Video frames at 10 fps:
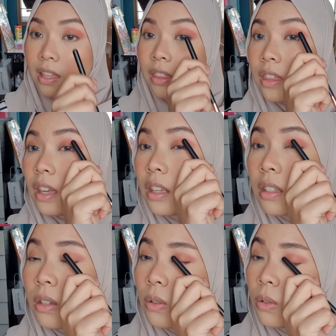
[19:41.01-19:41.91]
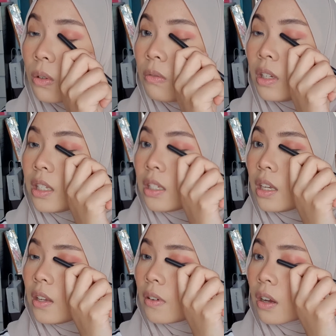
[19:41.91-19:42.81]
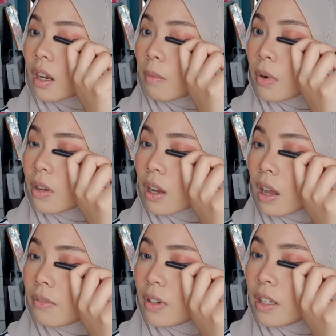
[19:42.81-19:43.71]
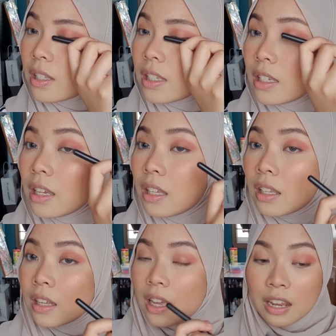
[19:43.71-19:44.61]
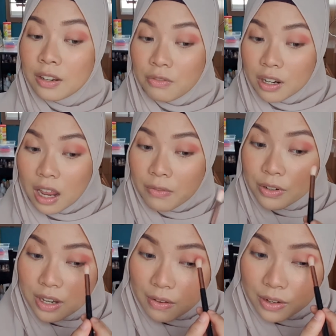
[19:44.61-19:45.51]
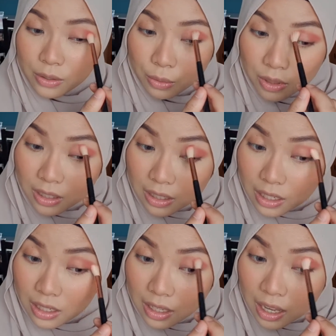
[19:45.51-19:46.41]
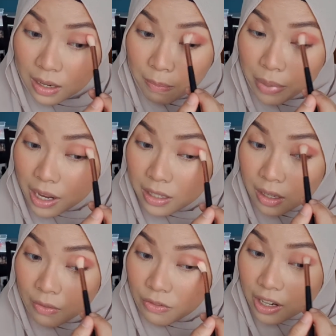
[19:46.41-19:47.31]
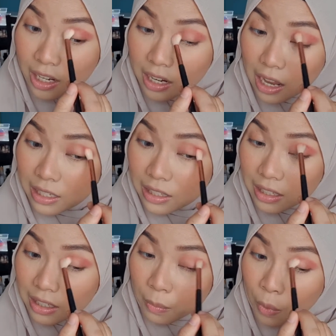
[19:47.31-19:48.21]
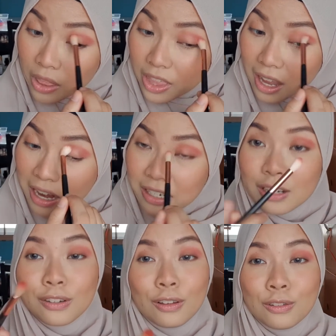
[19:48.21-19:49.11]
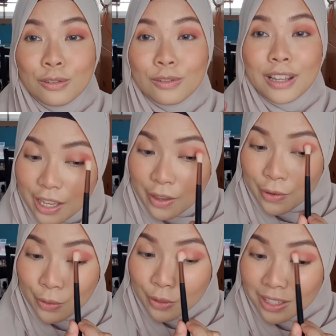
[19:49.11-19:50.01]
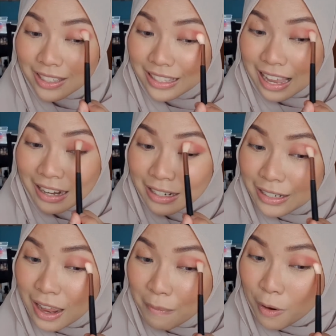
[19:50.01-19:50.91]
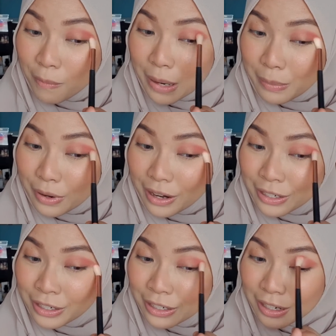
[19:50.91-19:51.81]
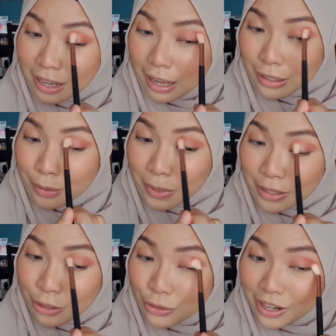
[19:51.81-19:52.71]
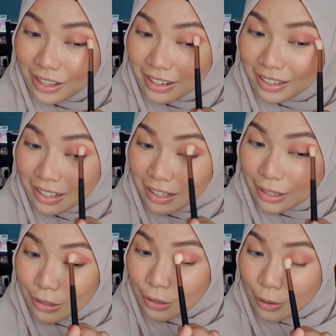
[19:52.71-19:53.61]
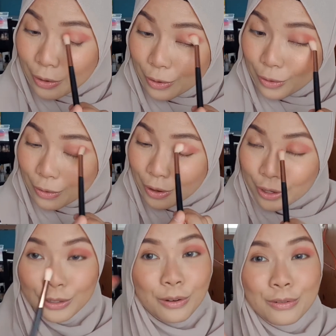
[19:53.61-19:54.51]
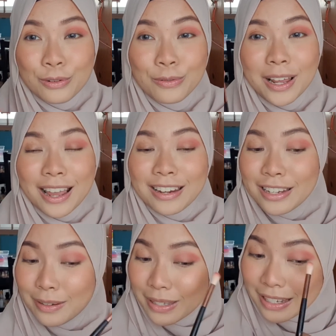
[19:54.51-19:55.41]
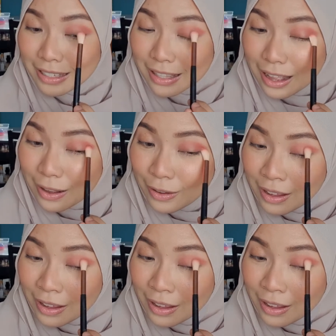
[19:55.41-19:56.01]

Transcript: This, you don't really see it. Even on camera, you can't really see it. And in real life, you definitely don't see it. And it blends out really nicely. One thing I did not do, that if you notice, is that I didn't tap off my brush. I just went straight in. So don't do what I did, because now